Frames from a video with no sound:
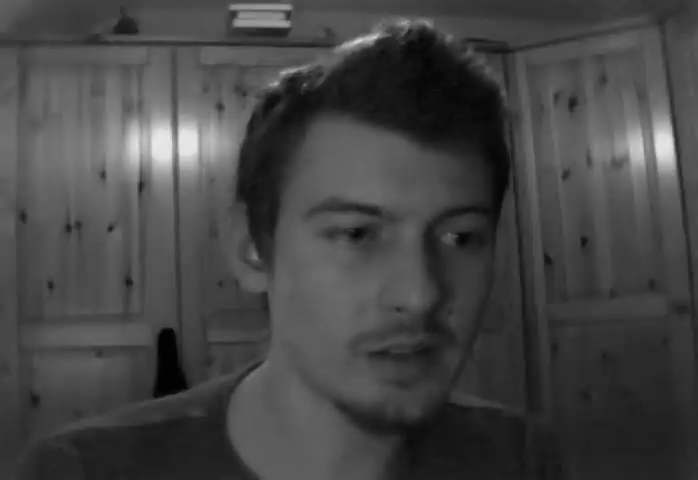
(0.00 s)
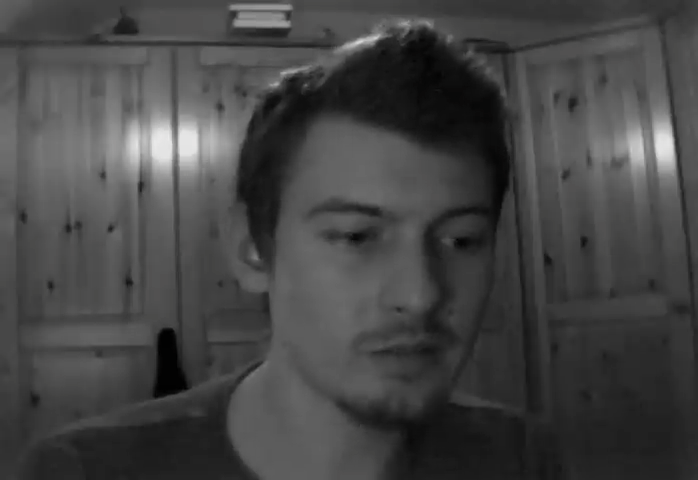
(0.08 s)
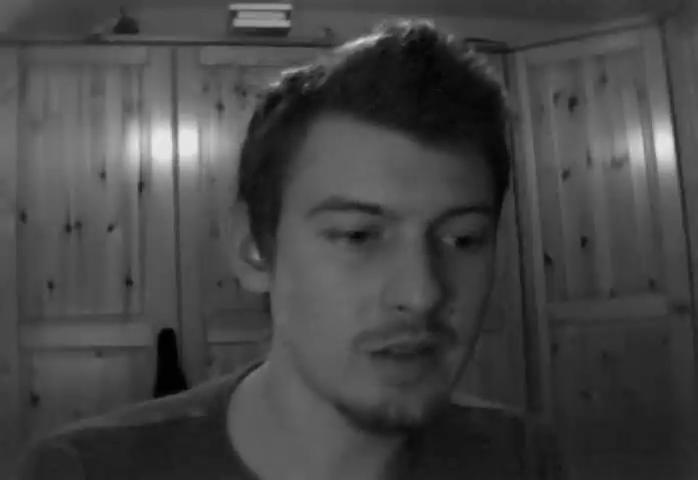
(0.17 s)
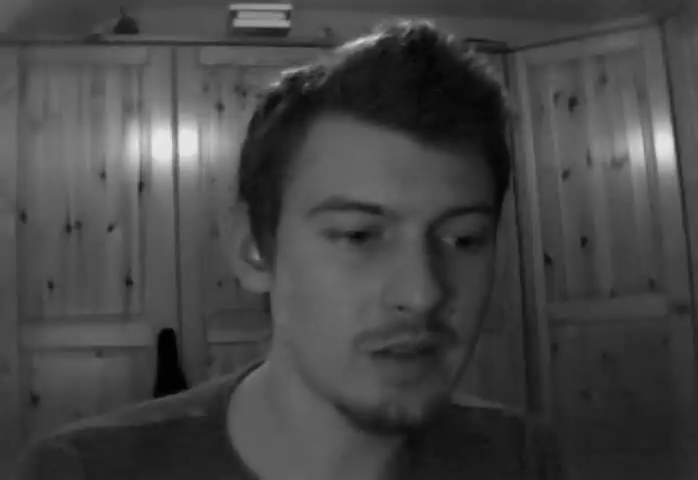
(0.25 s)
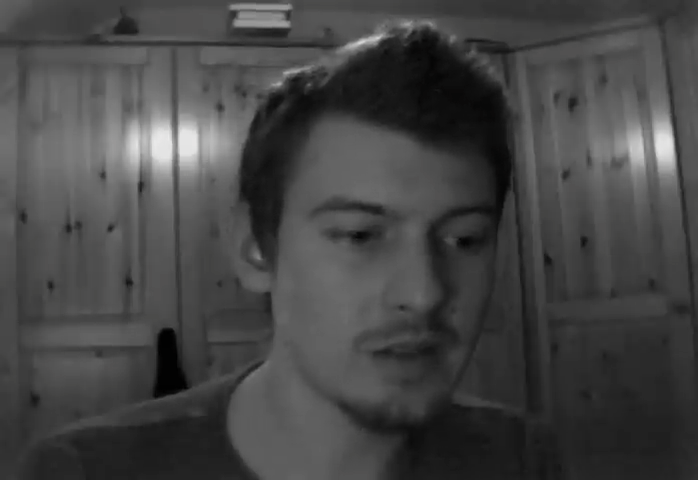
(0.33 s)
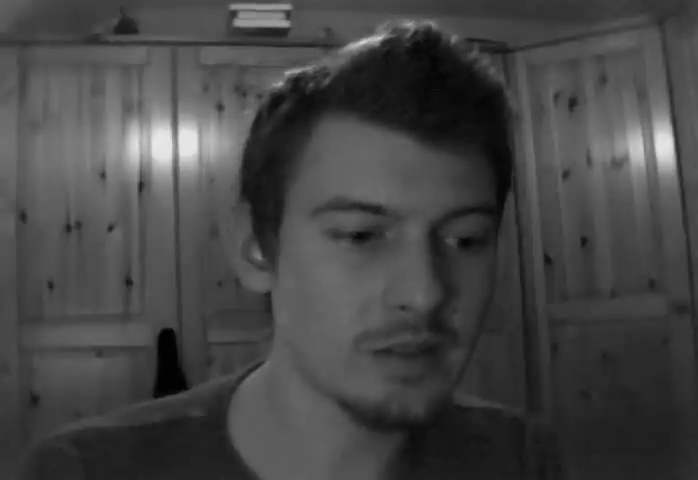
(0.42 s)

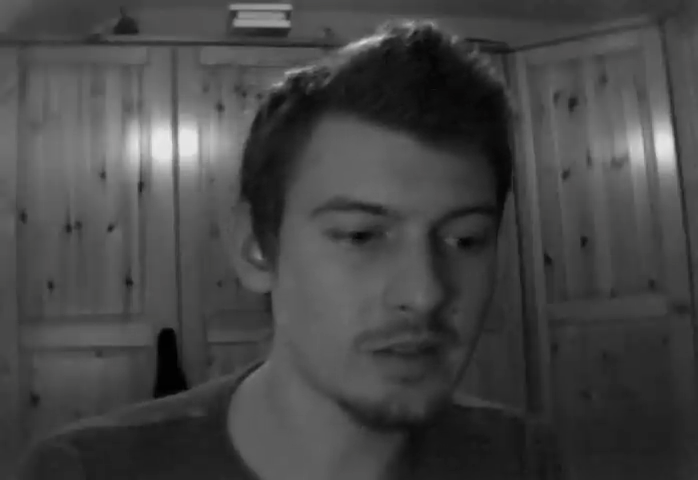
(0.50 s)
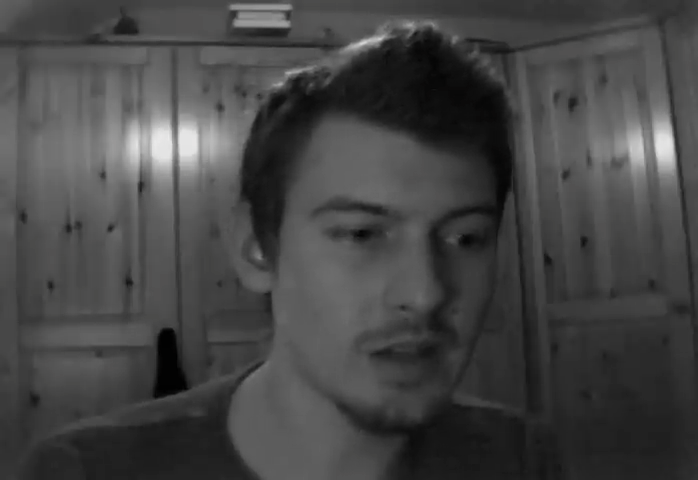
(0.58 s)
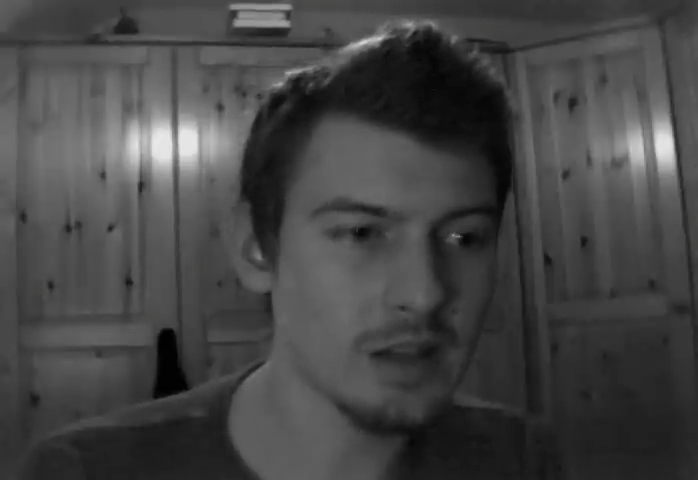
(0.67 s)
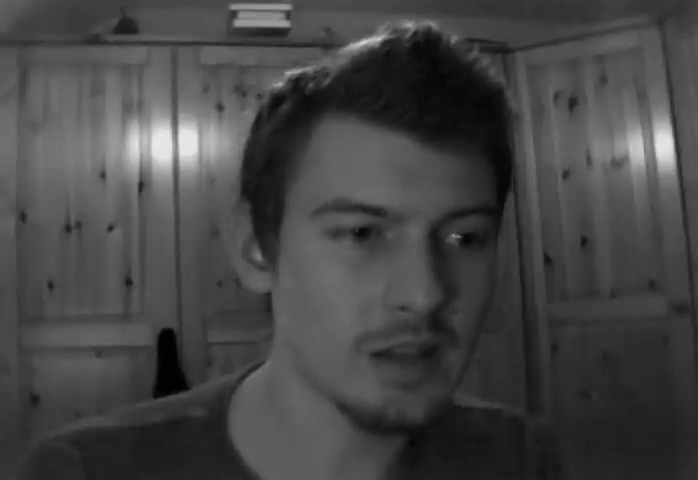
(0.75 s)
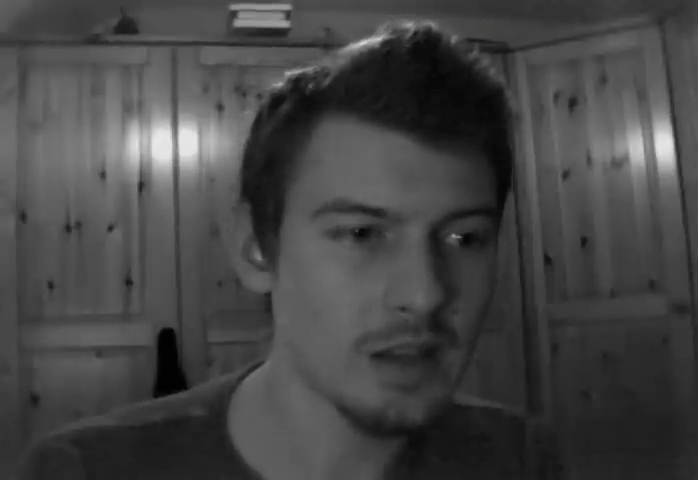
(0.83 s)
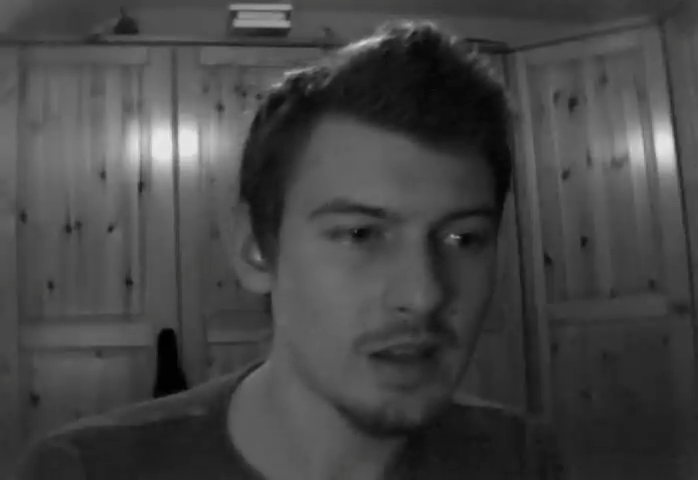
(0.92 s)

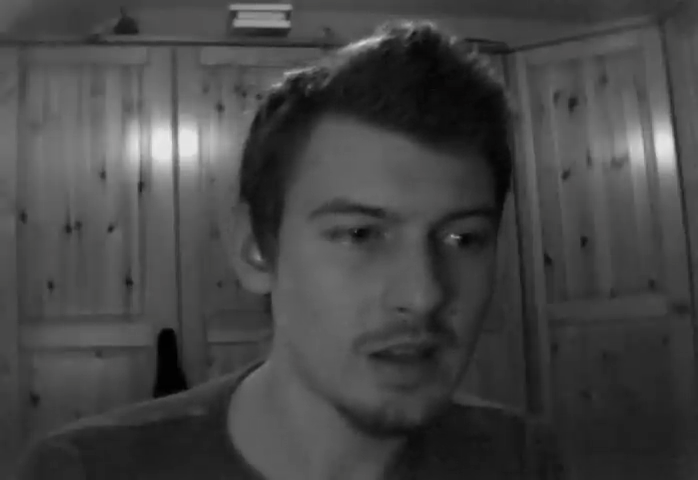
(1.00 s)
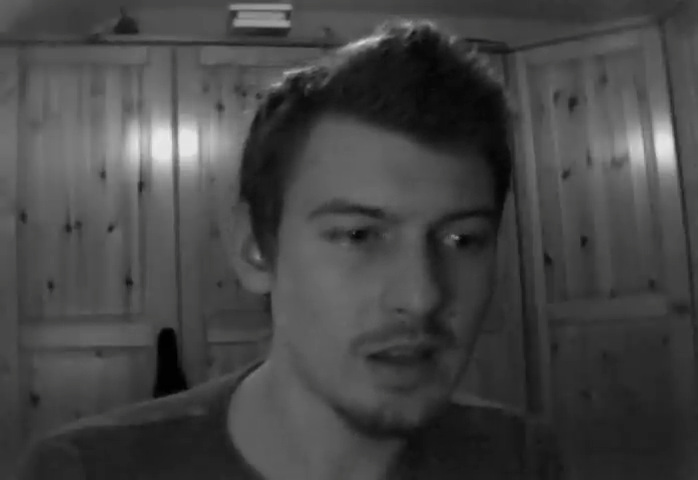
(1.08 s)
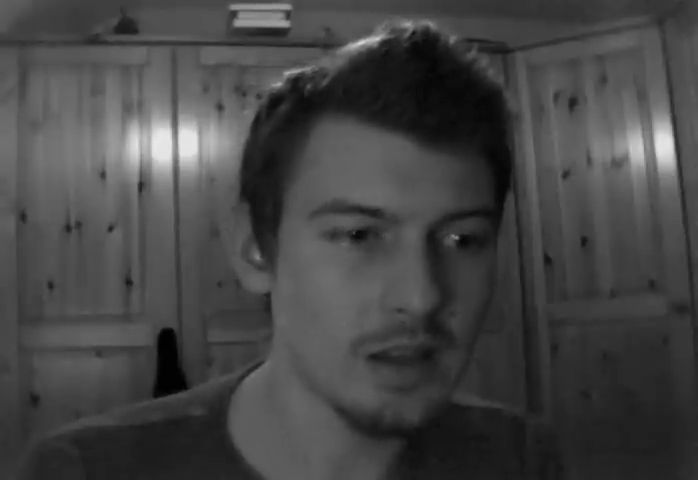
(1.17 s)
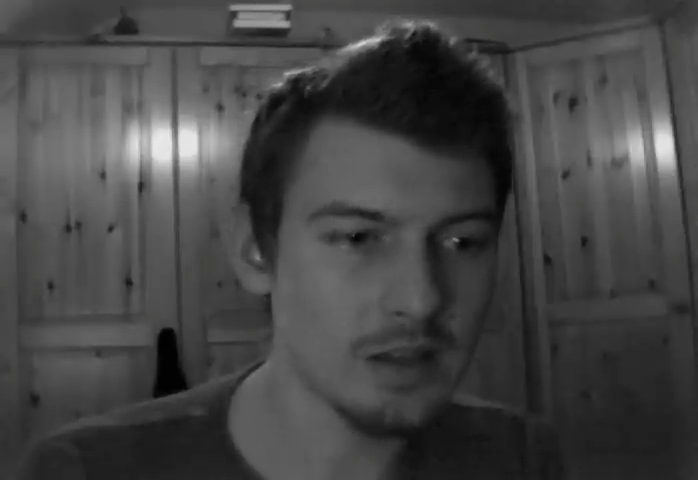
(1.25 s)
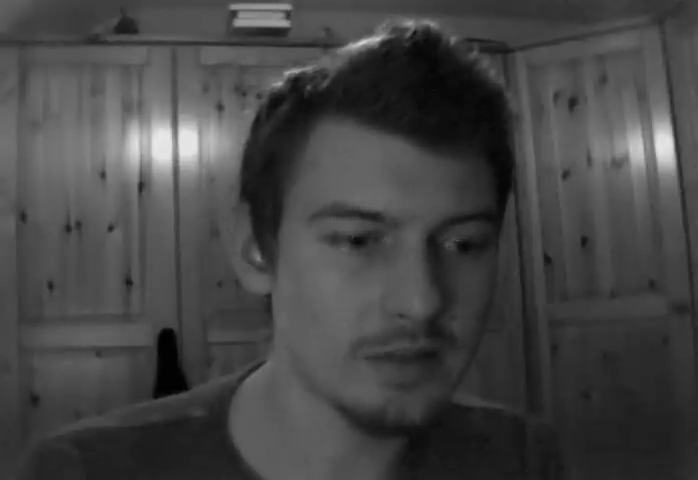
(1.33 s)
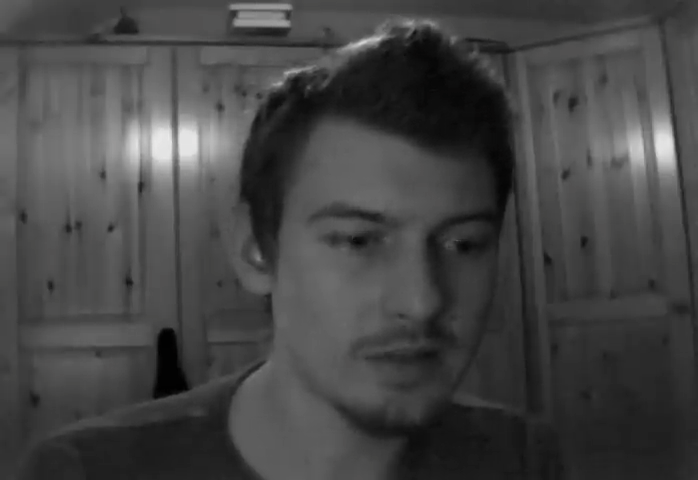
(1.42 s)
reasoning
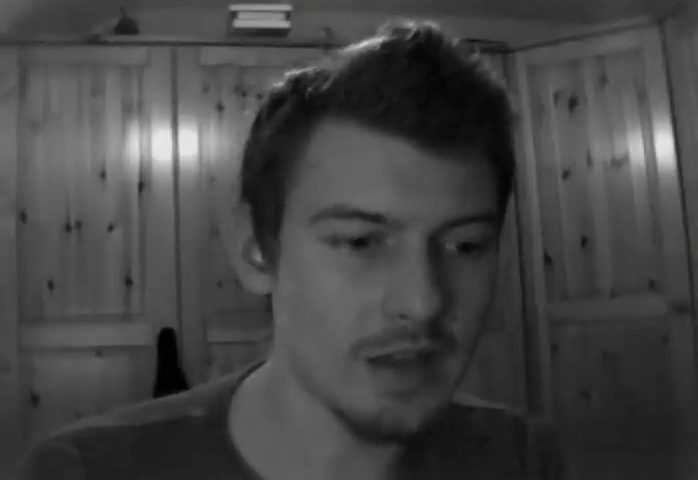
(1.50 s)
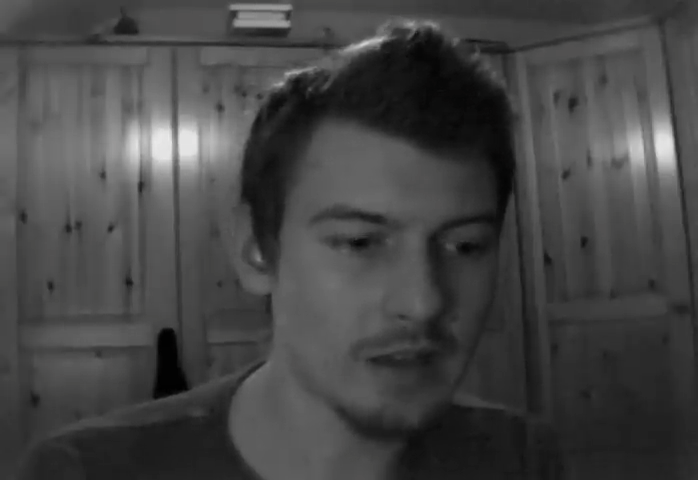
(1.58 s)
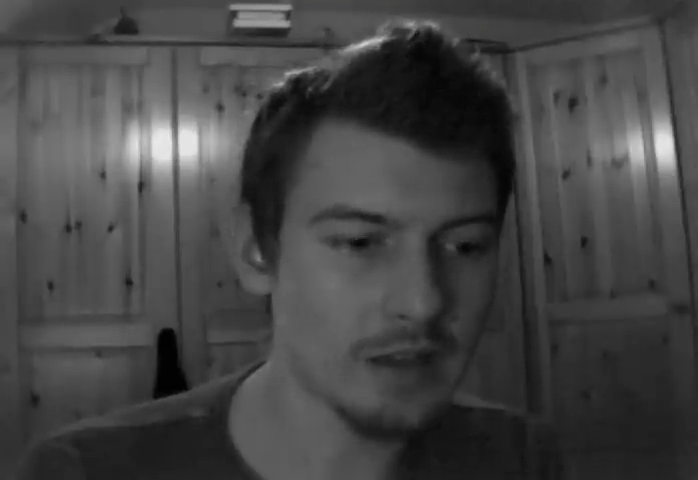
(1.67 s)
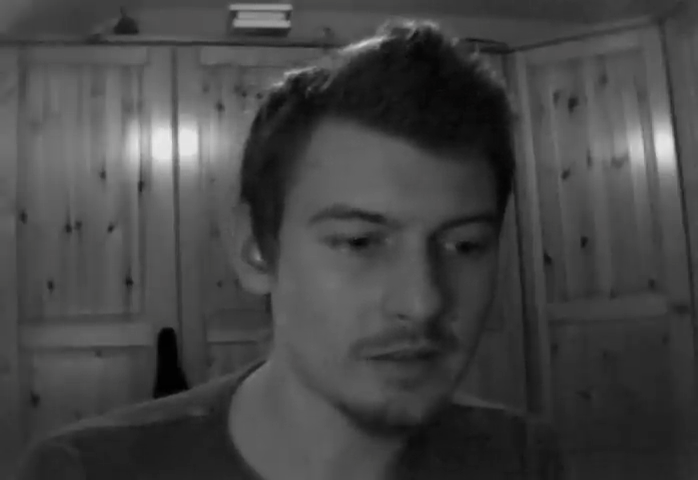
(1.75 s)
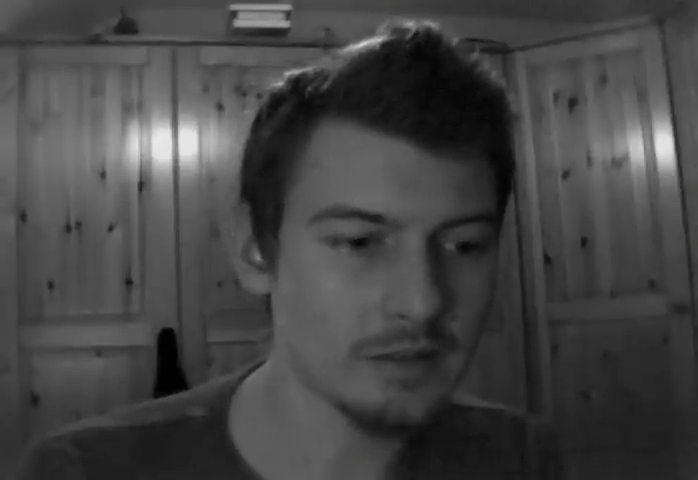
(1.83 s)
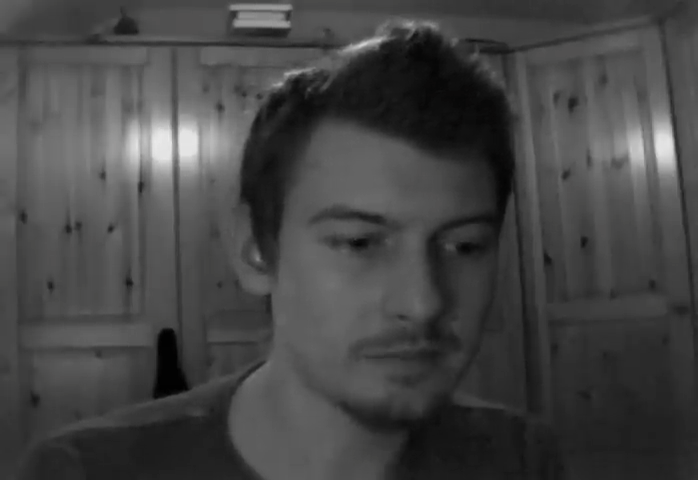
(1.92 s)
is
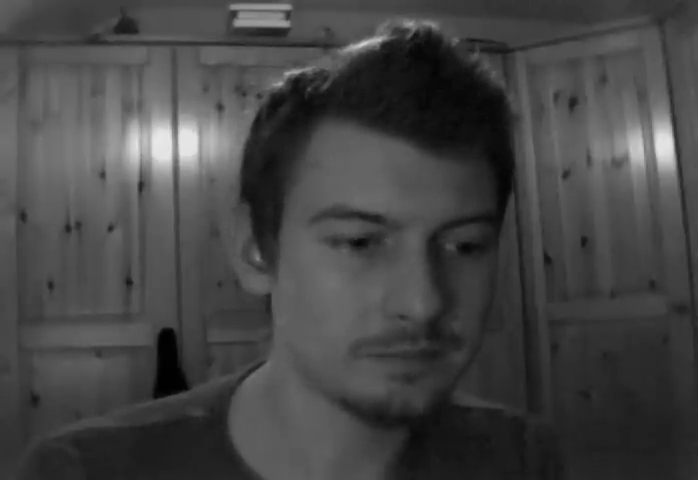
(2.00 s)
done